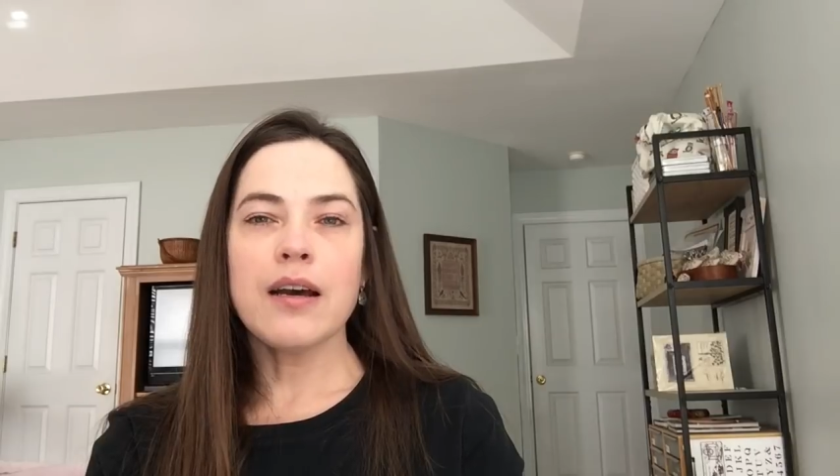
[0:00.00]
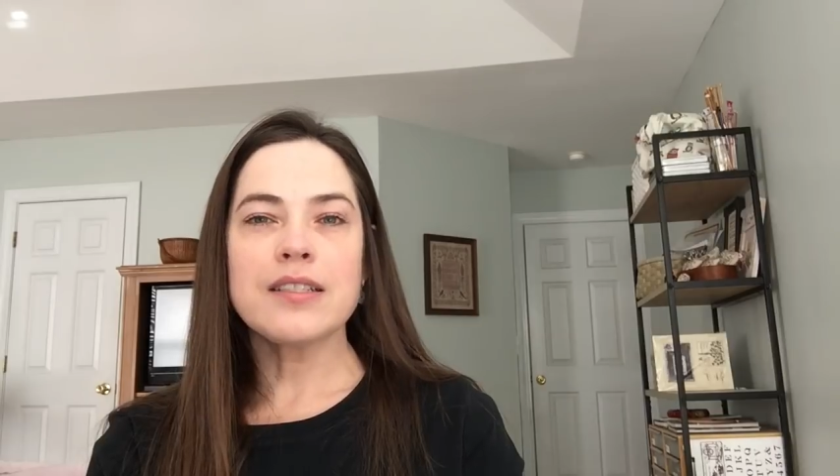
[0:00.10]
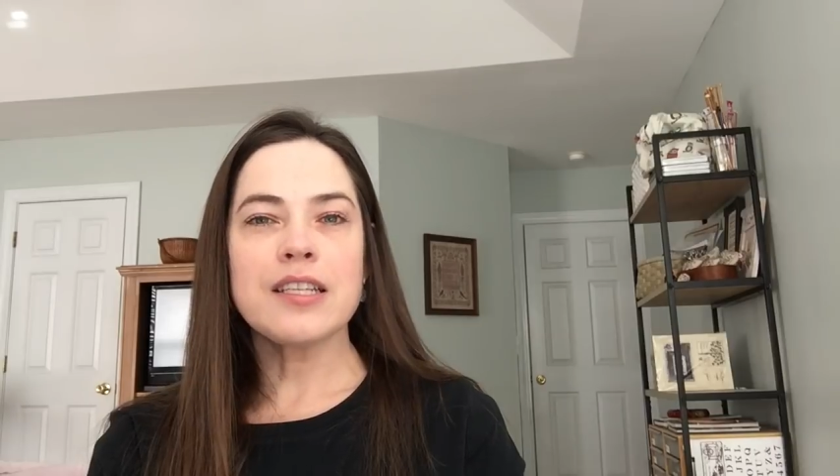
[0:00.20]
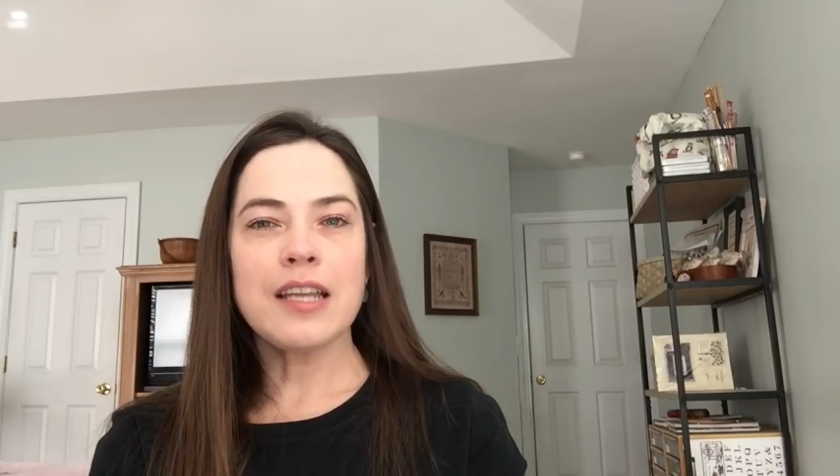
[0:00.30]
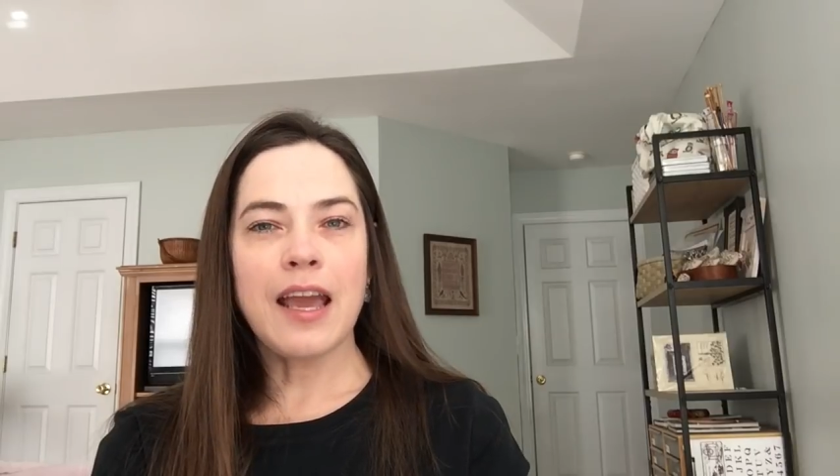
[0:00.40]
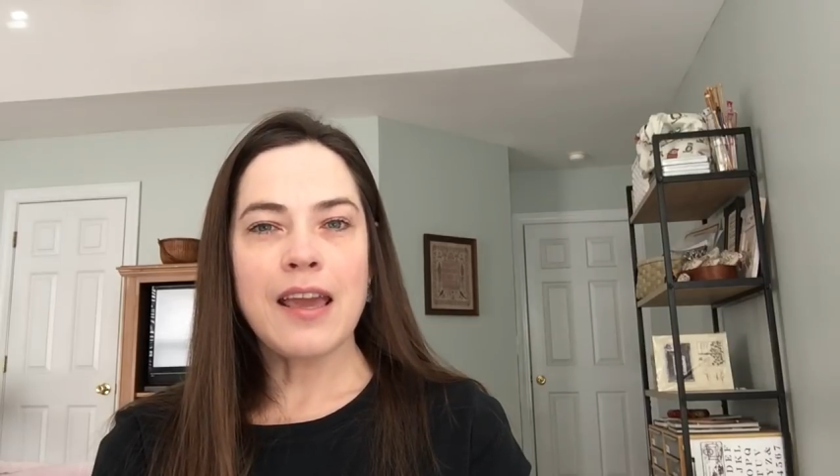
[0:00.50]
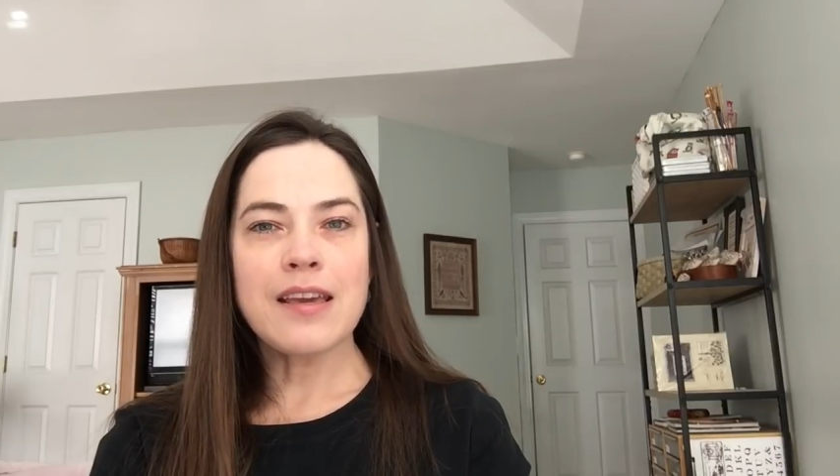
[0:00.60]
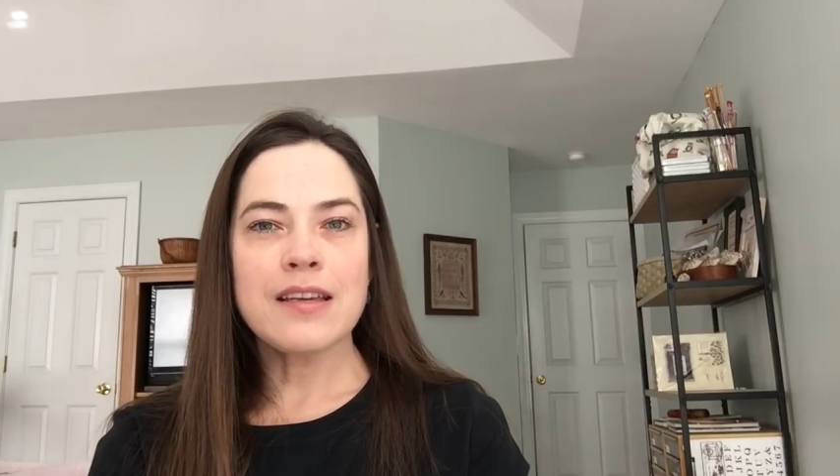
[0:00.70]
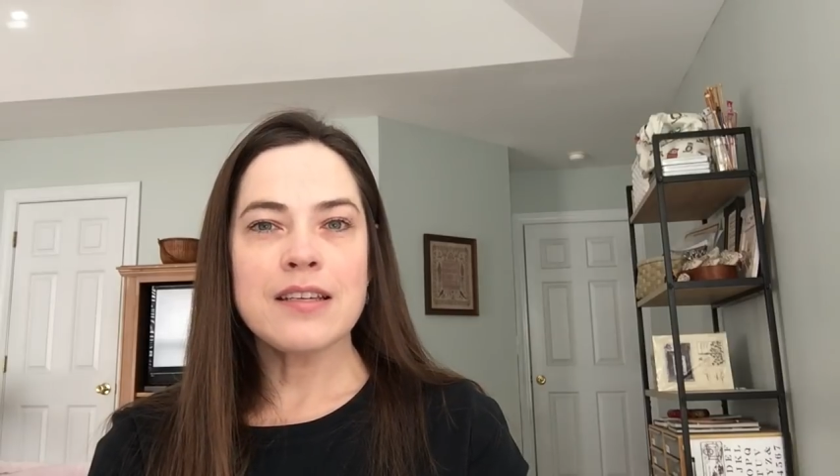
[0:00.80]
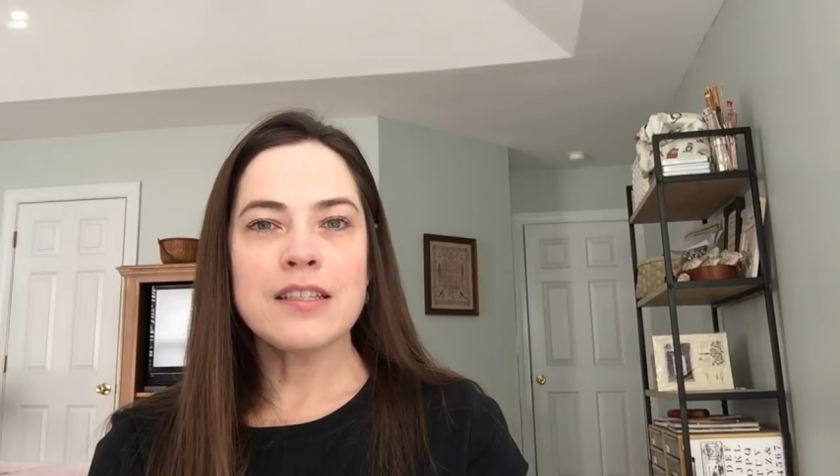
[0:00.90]
Today
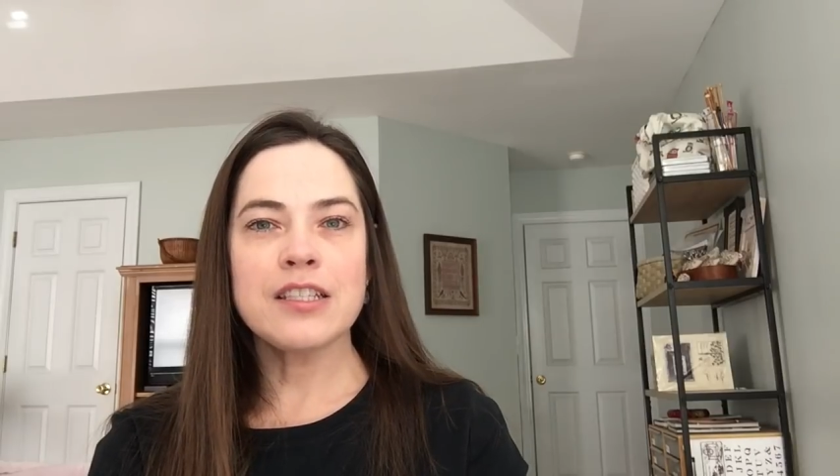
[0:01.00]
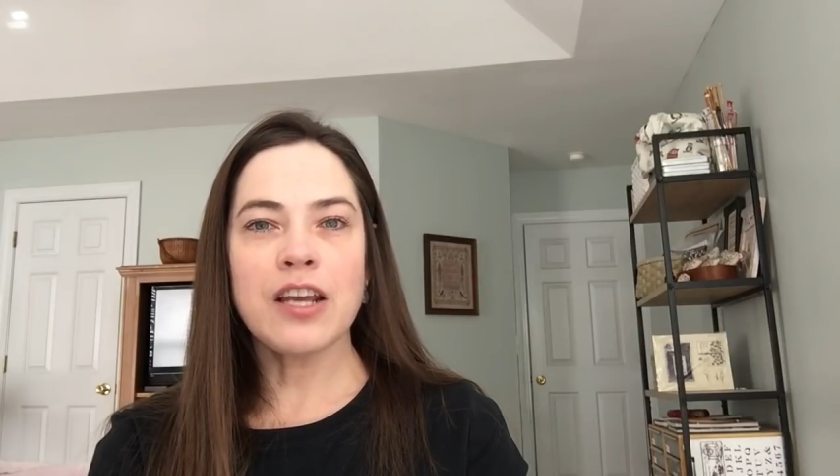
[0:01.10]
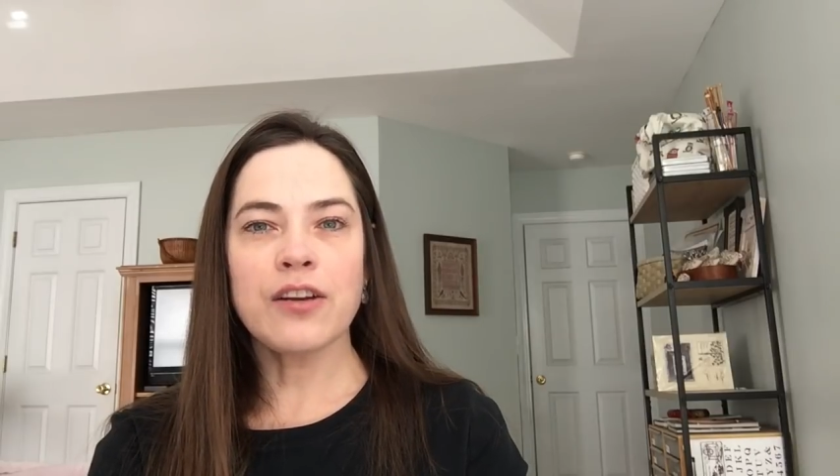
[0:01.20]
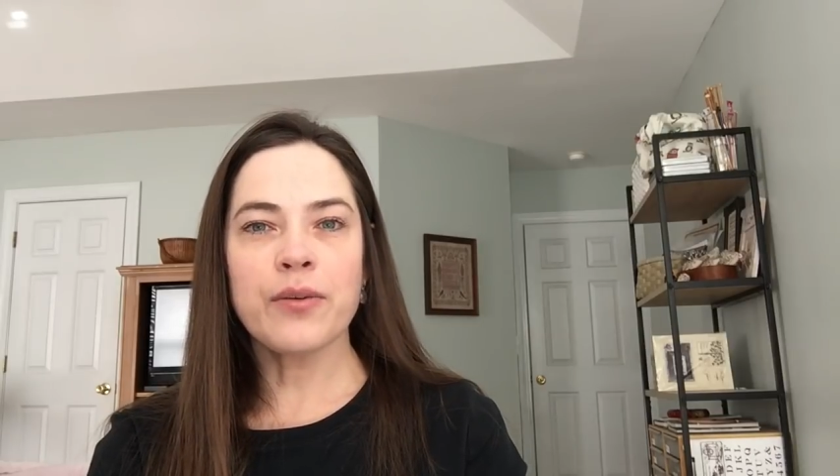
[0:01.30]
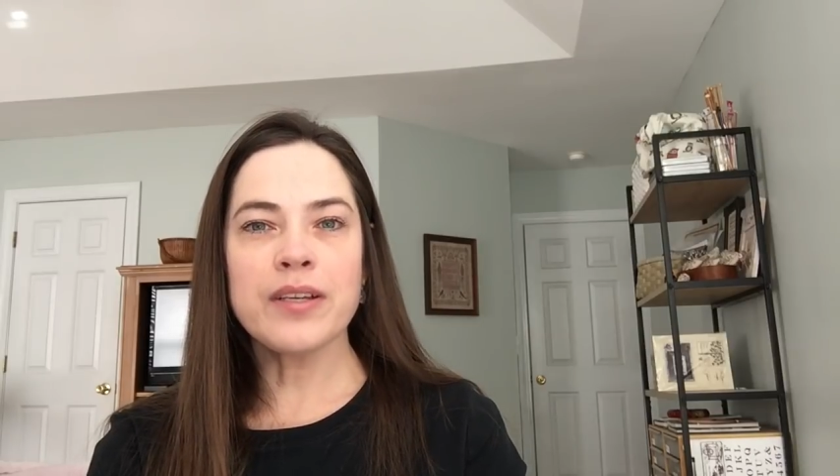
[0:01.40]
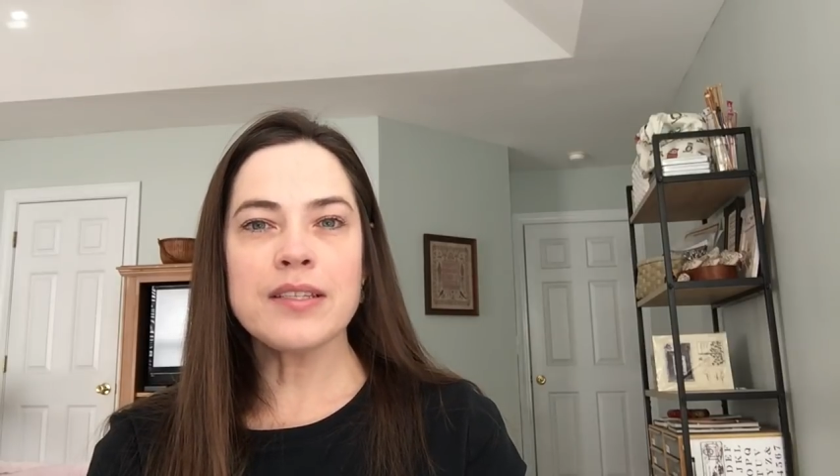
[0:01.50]
is January